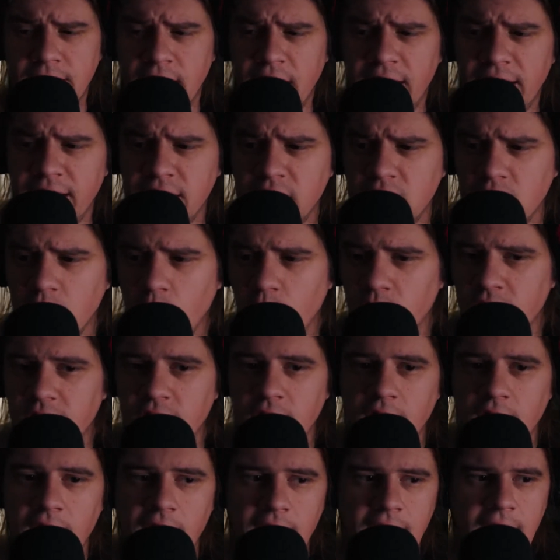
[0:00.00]
And so it's
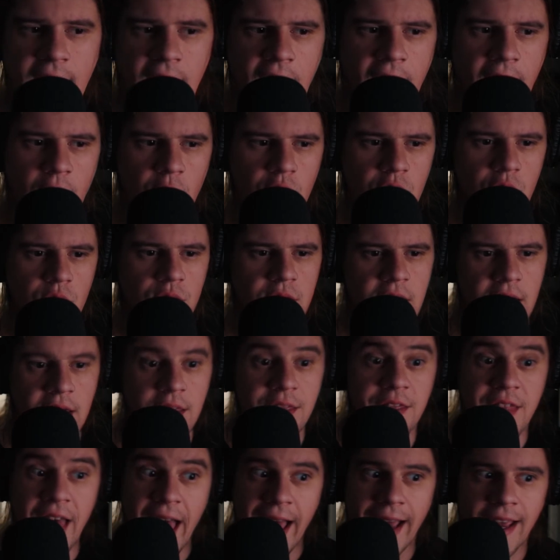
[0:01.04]
like, how do you take
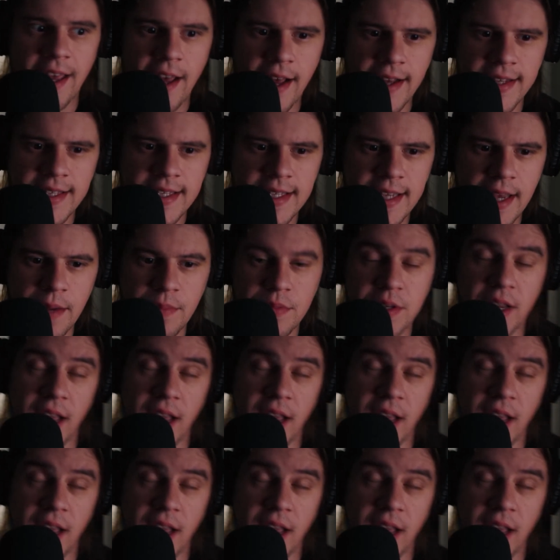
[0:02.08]
that concept